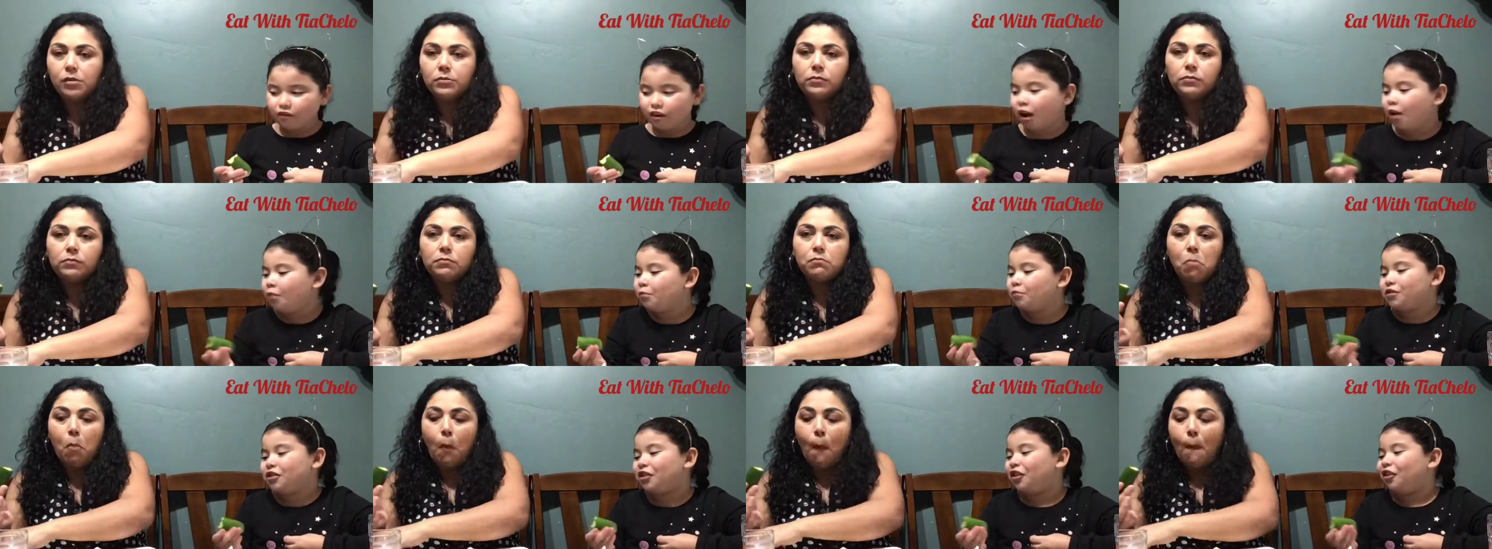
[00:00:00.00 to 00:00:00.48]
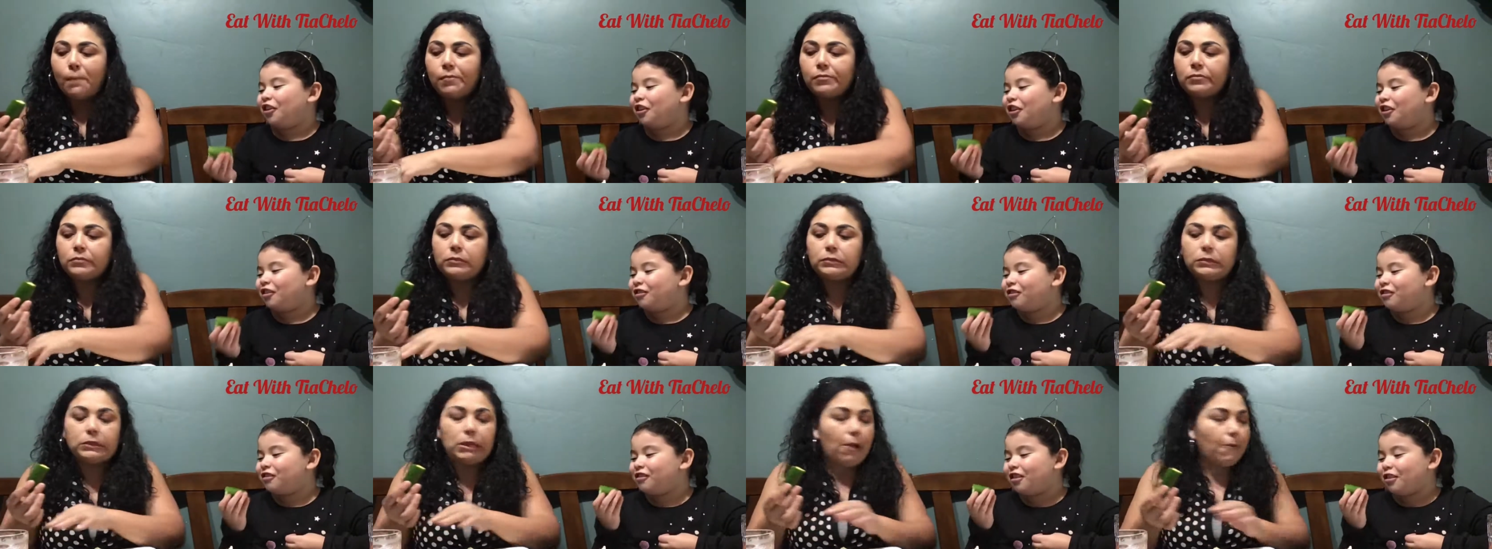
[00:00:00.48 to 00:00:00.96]
Speaker 1: I'm sorry,
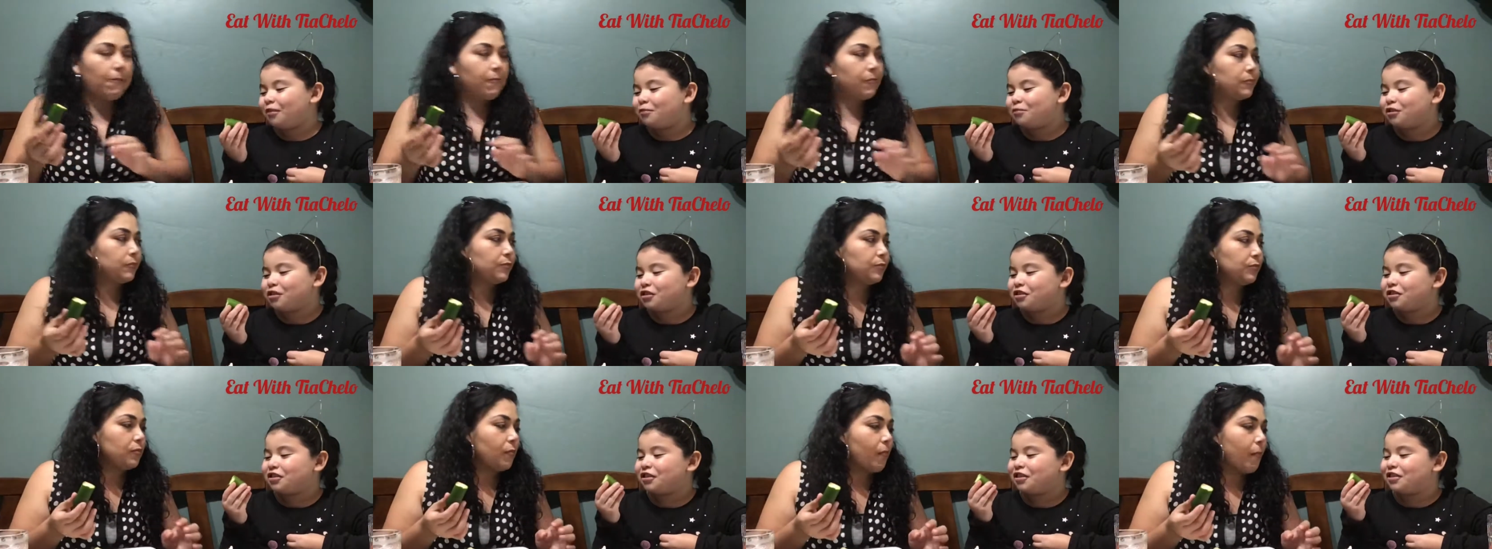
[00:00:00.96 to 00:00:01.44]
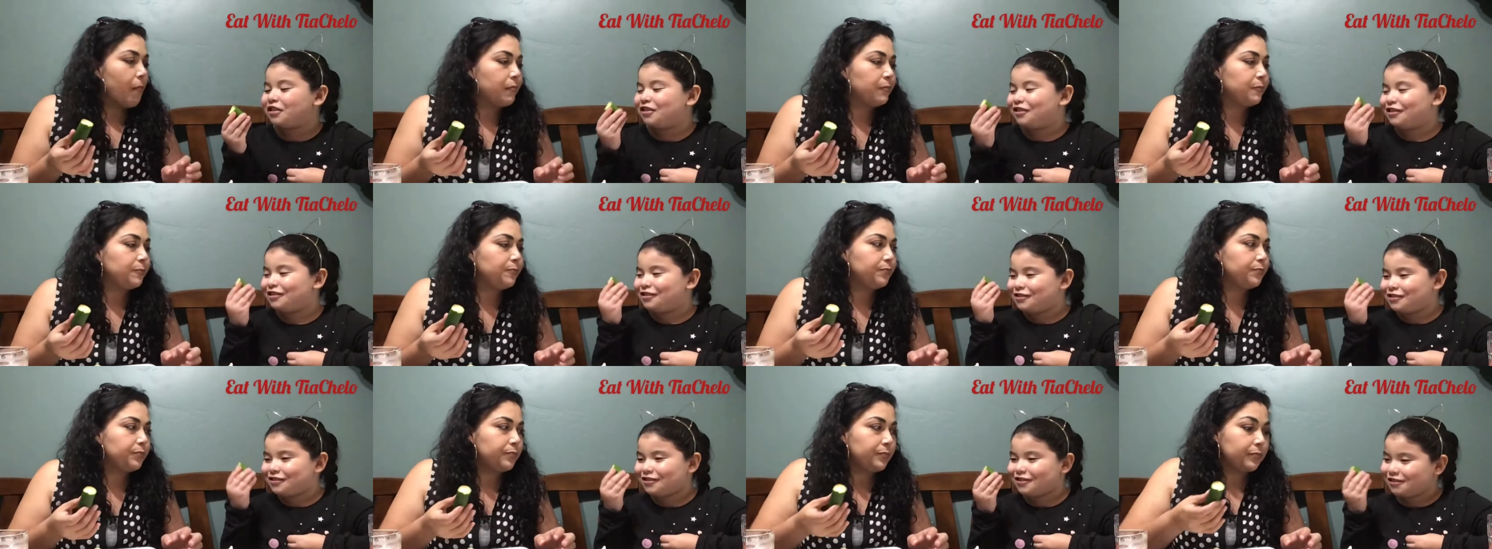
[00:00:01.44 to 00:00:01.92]
all I'm just
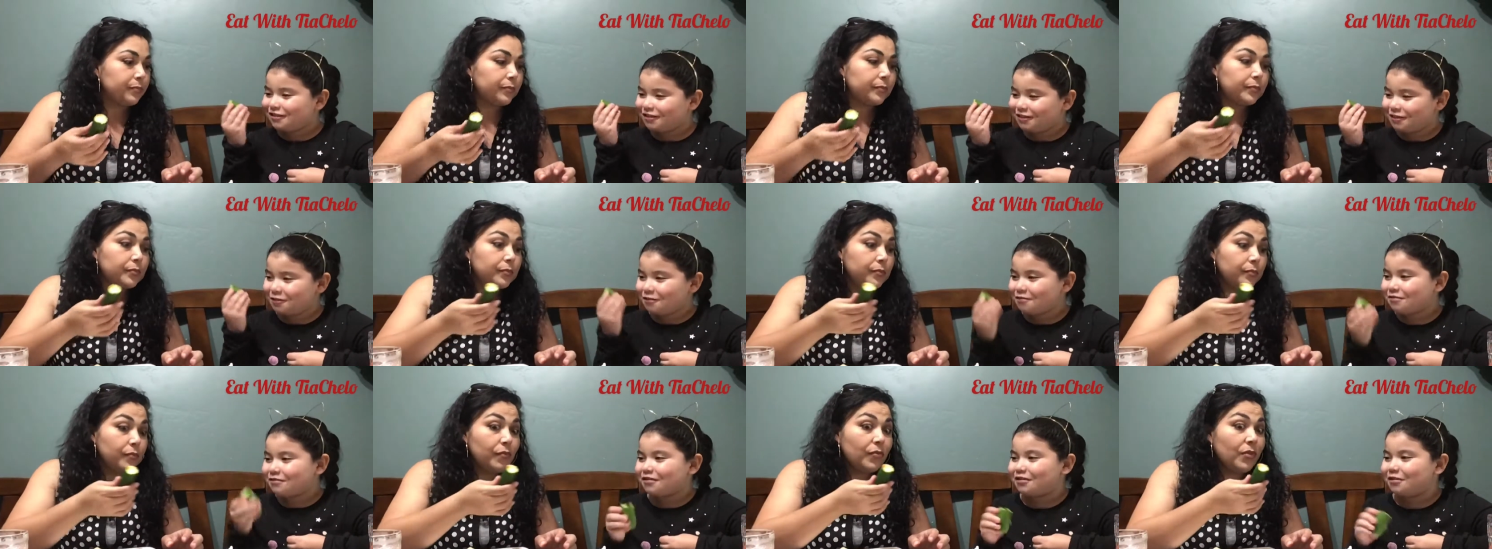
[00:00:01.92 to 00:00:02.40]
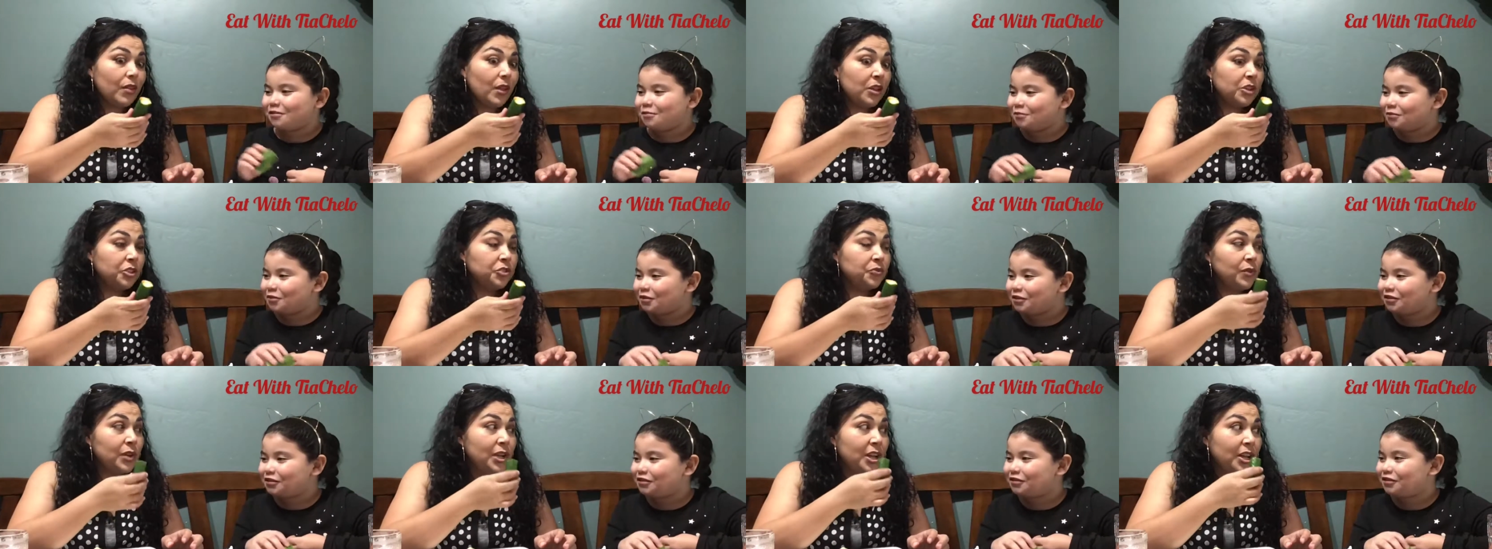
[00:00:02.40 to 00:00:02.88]
eating
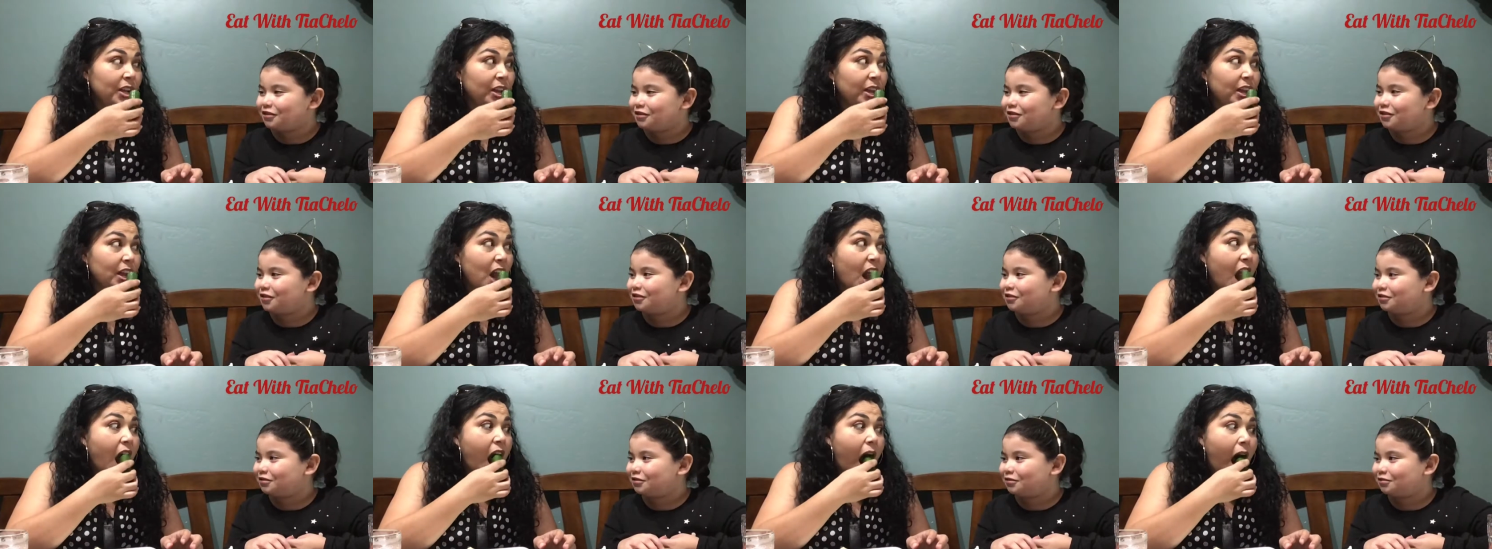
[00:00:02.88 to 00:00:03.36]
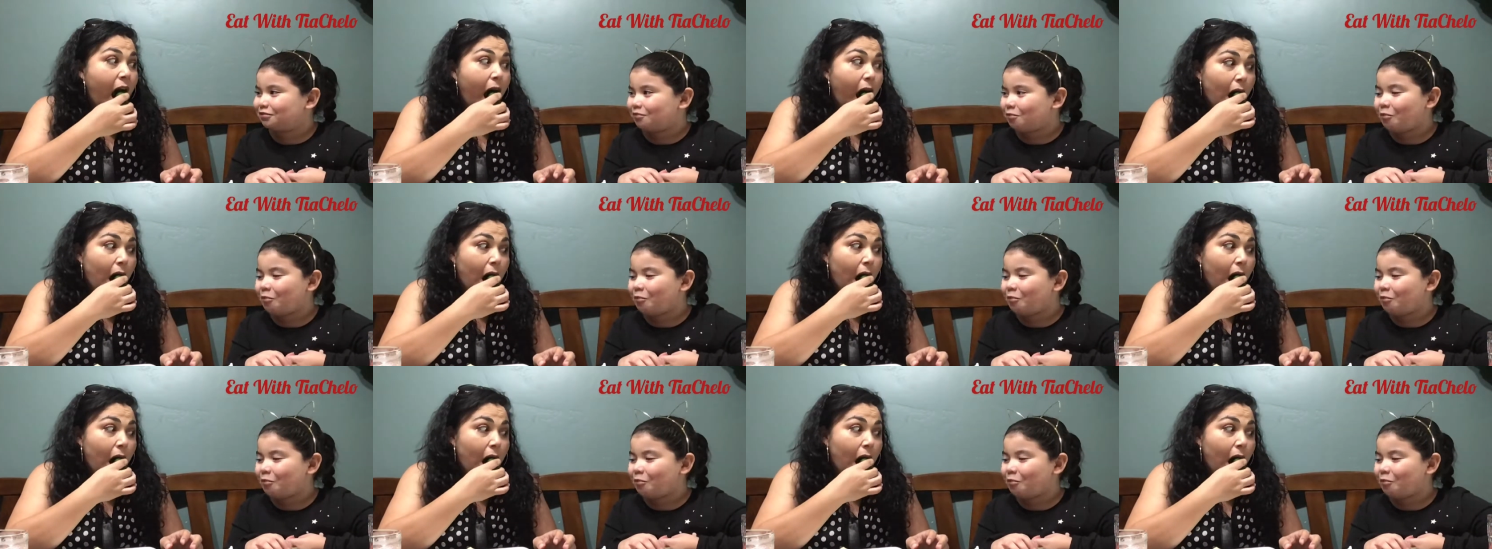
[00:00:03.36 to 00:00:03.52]
it's really good, huh?